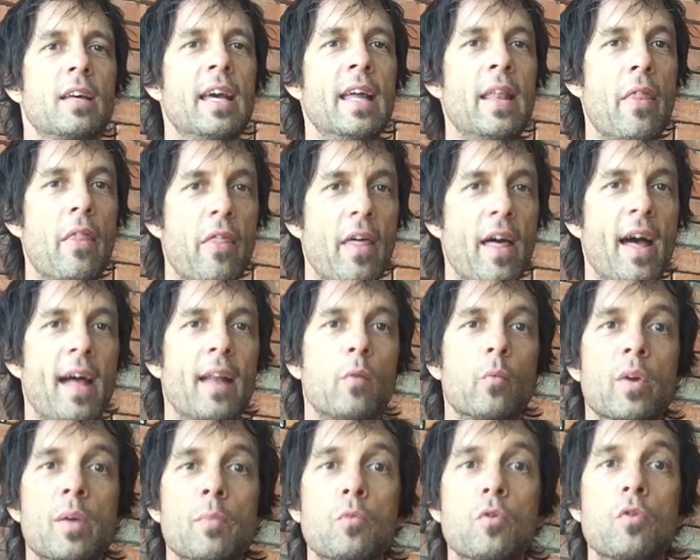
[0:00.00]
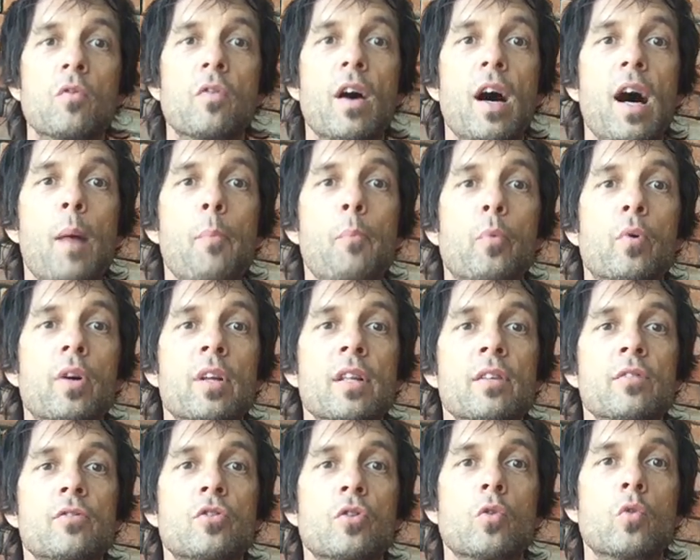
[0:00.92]
And then we move upward
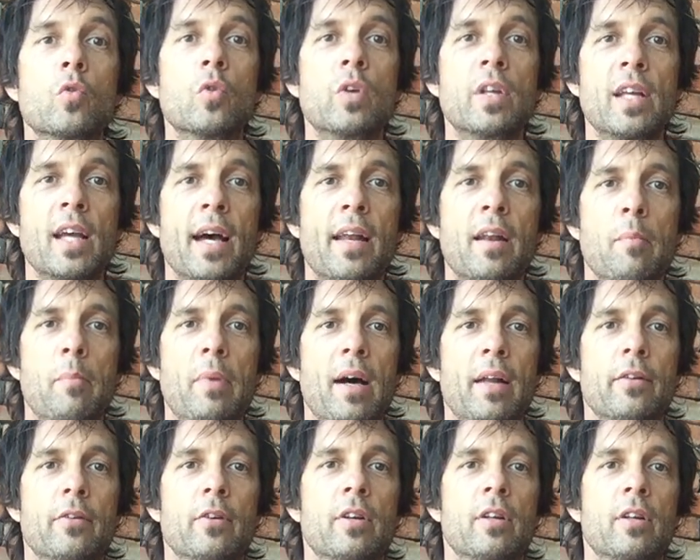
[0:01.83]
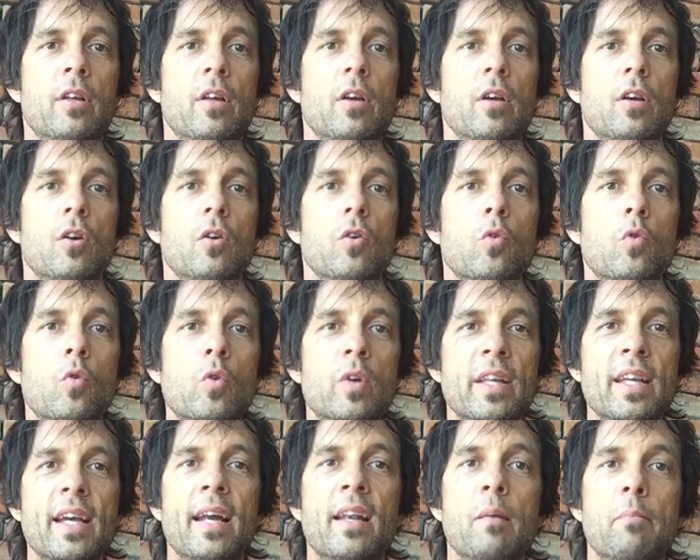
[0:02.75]
into Uddiyana Bandha.
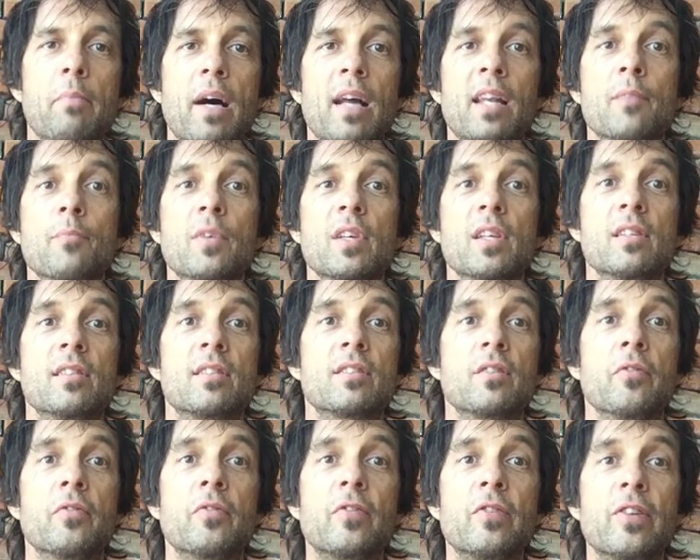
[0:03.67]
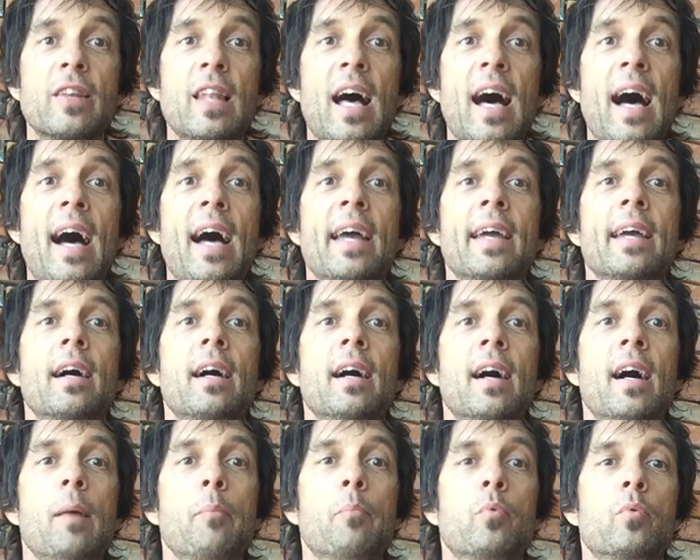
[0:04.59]
Uddiyana Bandha means to fly
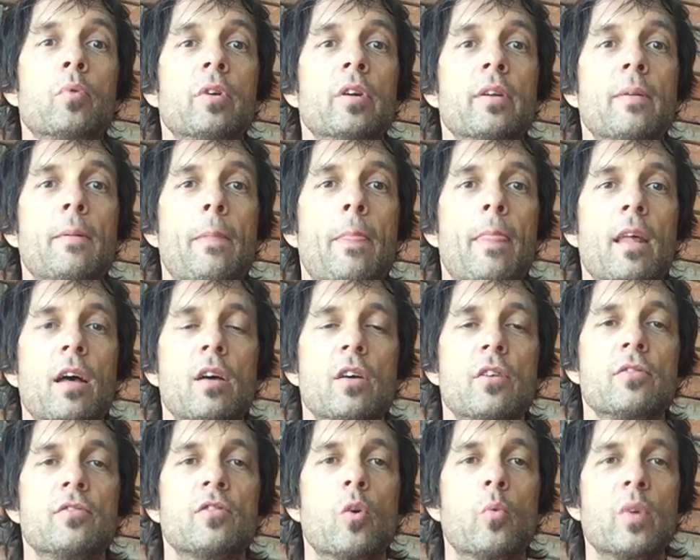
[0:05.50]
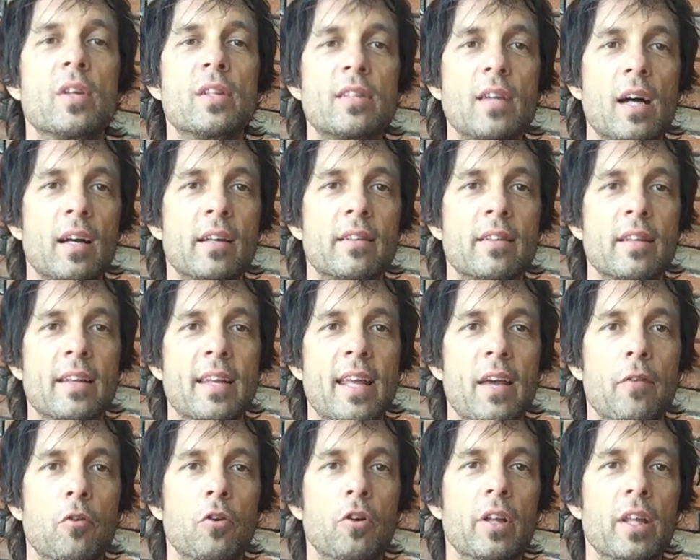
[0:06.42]
upward. So we tuck the
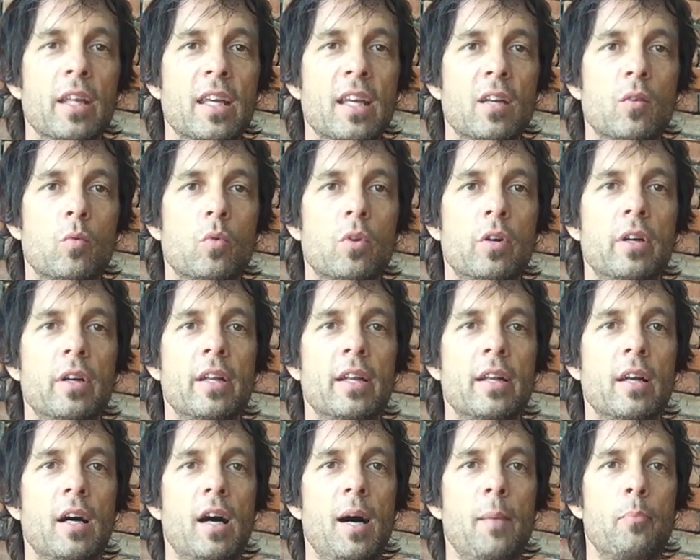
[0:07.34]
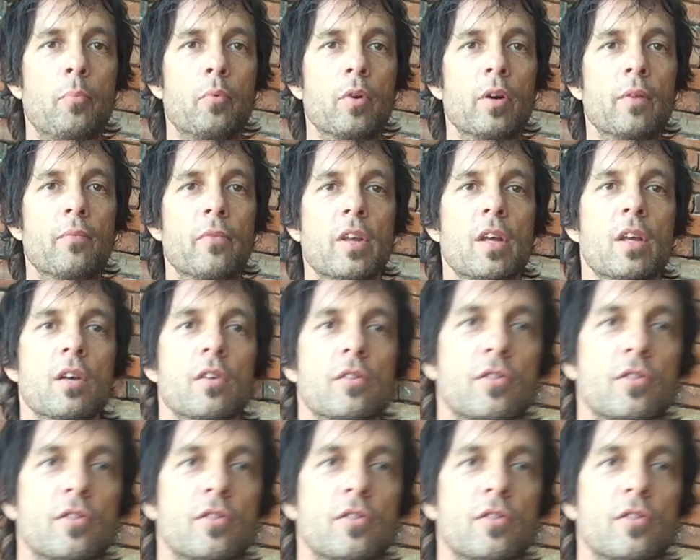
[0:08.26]
navel inward and upward.